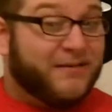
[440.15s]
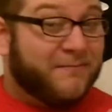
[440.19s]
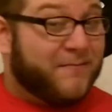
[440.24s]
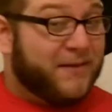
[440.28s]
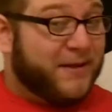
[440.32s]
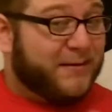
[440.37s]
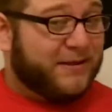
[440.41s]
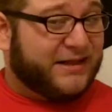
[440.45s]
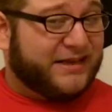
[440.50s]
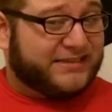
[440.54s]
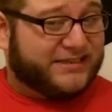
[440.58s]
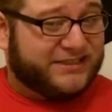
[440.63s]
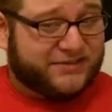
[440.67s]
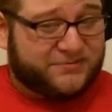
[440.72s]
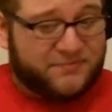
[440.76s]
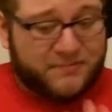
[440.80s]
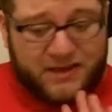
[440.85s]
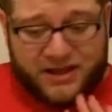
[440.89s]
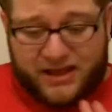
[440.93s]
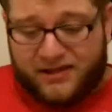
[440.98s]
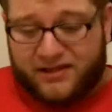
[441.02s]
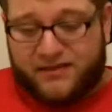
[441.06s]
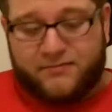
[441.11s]
Maybe that's just
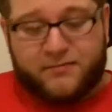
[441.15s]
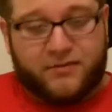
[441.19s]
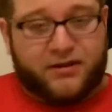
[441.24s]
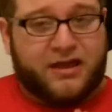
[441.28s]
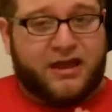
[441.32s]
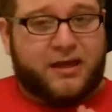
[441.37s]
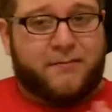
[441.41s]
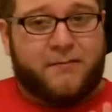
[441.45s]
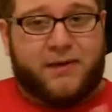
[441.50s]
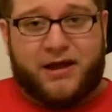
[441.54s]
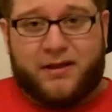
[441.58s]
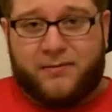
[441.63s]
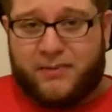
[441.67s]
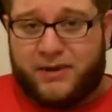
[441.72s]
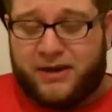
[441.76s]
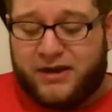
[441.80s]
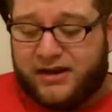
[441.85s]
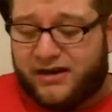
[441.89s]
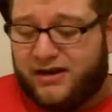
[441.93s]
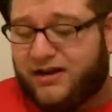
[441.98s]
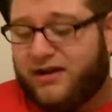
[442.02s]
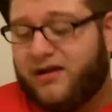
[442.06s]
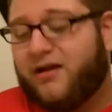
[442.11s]
me. Again, my
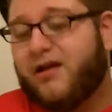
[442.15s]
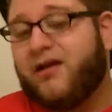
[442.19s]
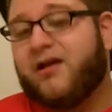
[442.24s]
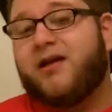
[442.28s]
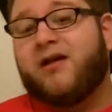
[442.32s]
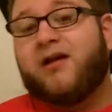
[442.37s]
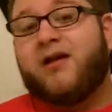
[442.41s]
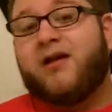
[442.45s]
opinion here.